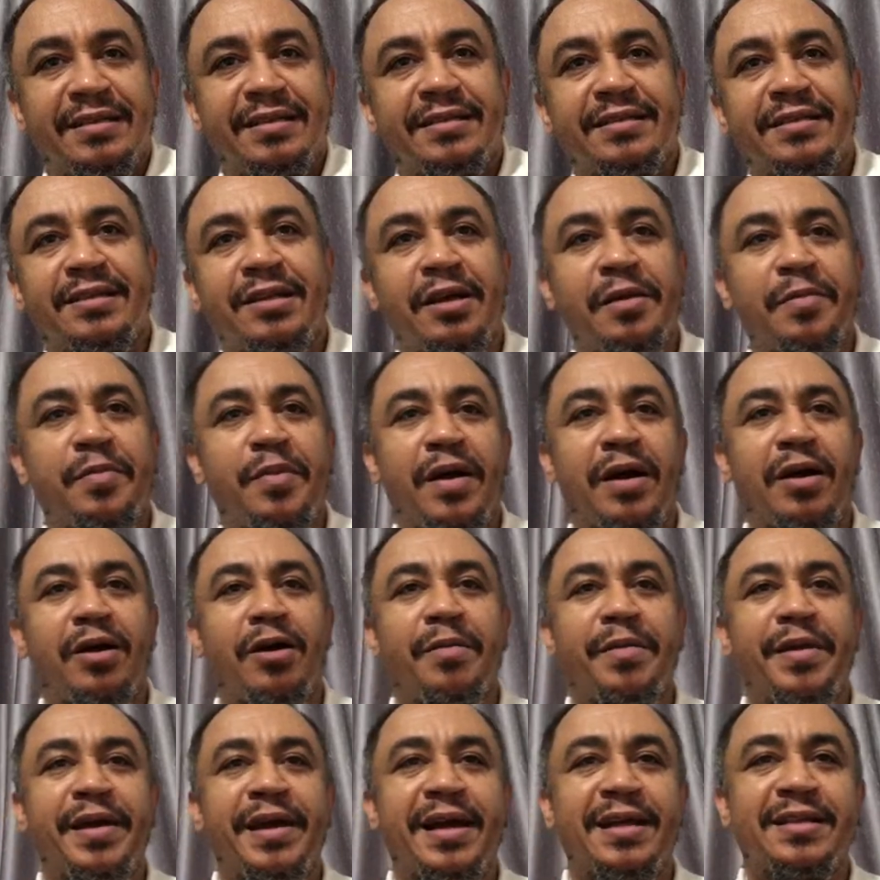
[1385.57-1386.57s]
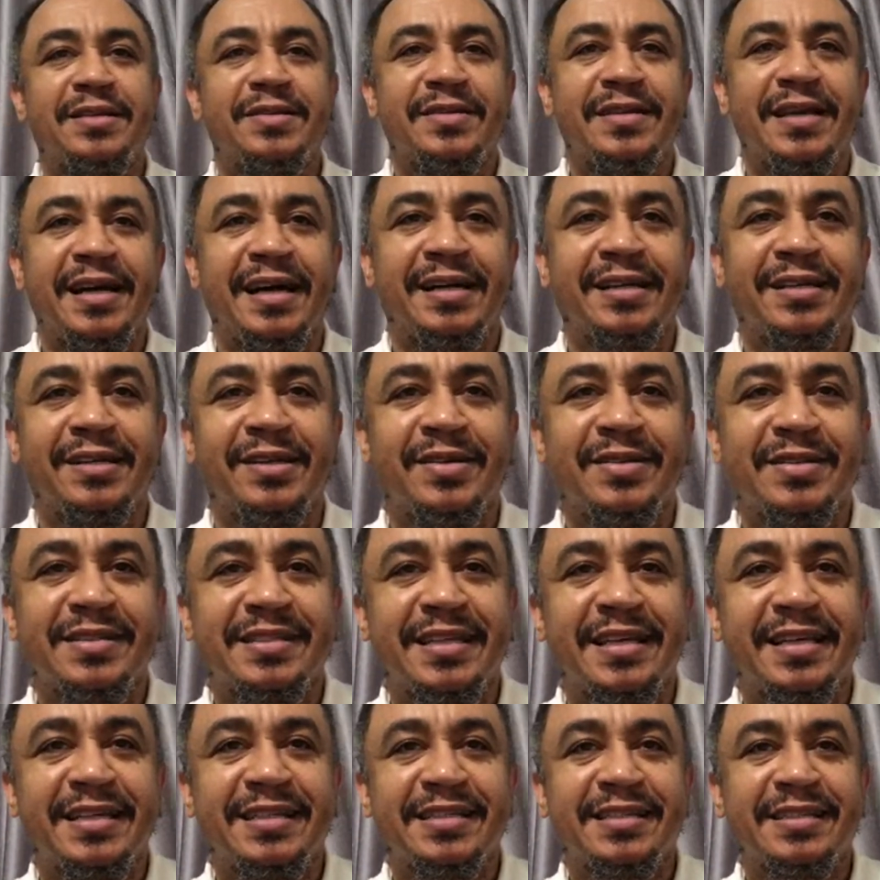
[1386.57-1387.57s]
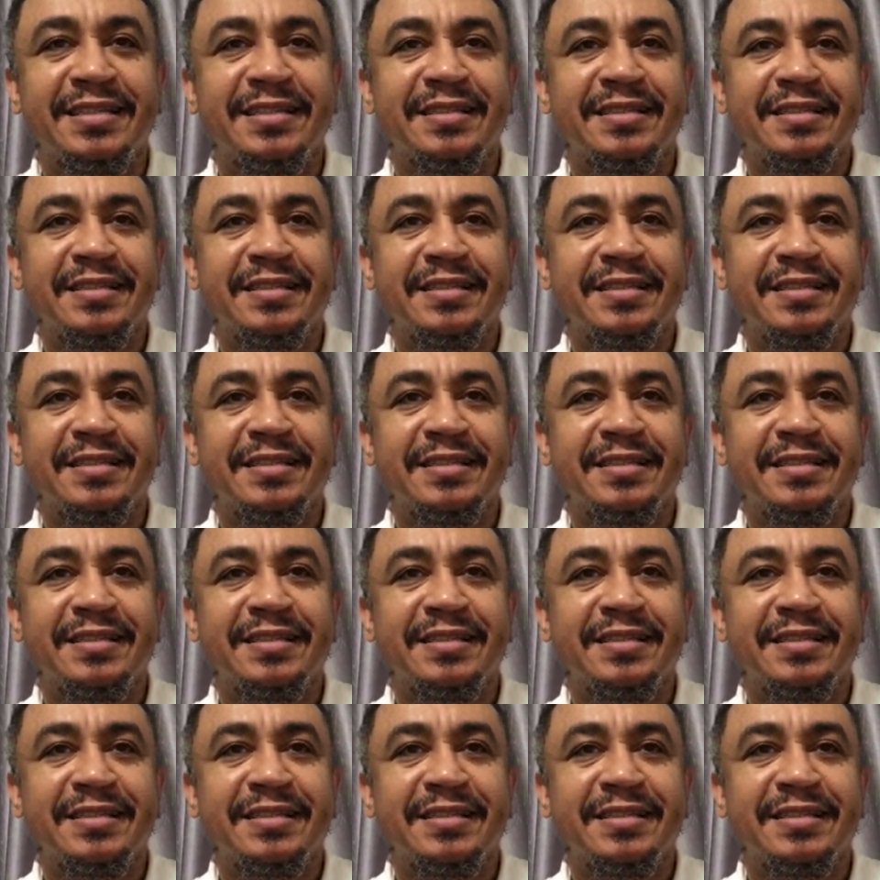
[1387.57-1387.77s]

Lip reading: So people are coming here to yarn nonsense.